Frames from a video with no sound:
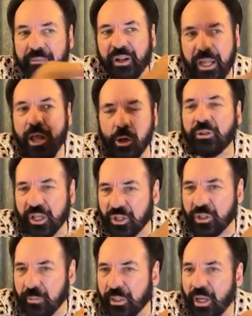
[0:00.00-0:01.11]
has given in the Old
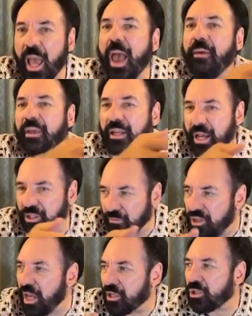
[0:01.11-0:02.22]
Testament and the
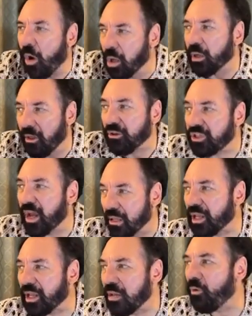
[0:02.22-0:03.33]
days of Jesus, all of those
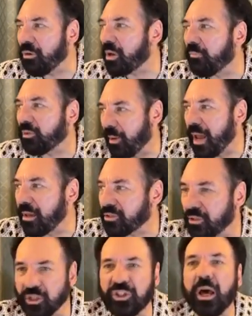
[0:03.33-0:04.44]
signs, they've all come to
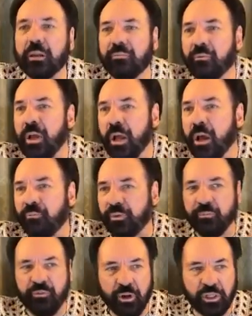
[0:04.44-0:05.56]
pass. The sign of the,
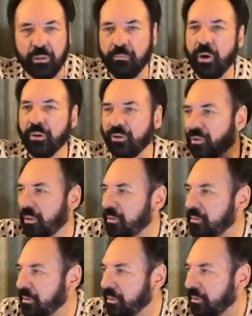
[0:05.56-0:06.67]
of the virgin birth,
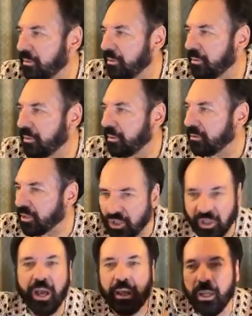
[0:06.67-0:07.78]

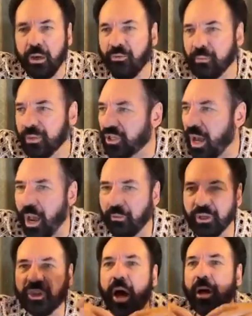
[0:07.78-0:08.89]
the sign of the
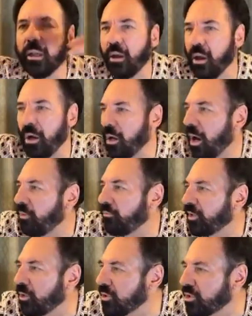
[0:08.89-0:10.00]
Messiah, the sign
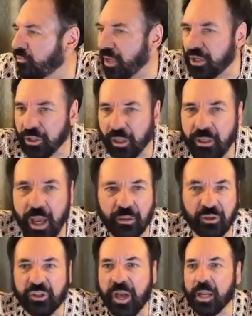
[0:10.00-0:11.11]
of the crucifixion and
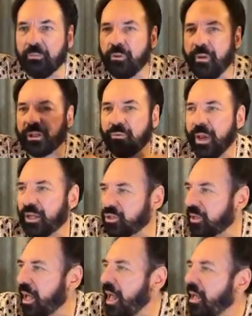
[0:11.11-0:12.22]
death, the sign of the
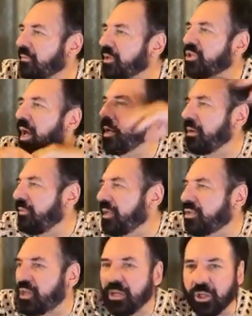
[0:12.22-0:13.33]
resurrection, the sign
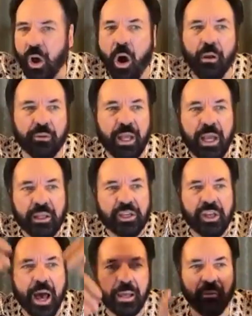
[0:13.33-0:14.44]
of the ascension, all of
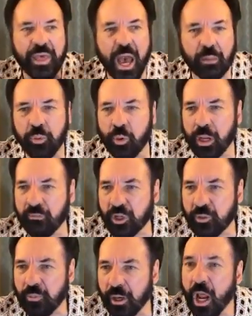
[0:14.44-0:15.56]
the sign of the
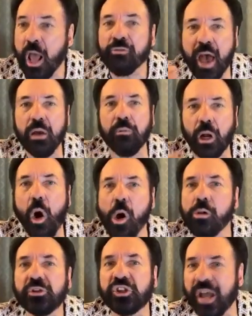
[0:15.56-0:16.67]
outpouring of the Spirit. They
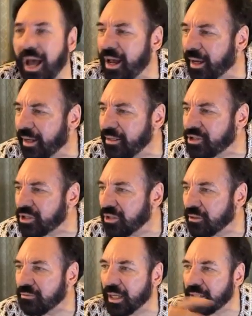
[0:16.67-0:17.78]
were all
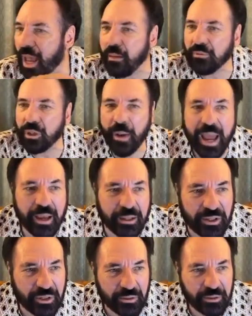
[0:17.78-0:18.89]
signs that came to
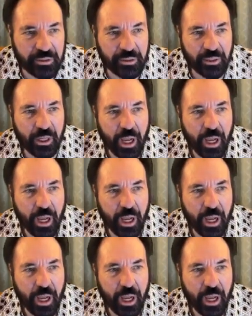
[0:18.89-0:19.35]
pass.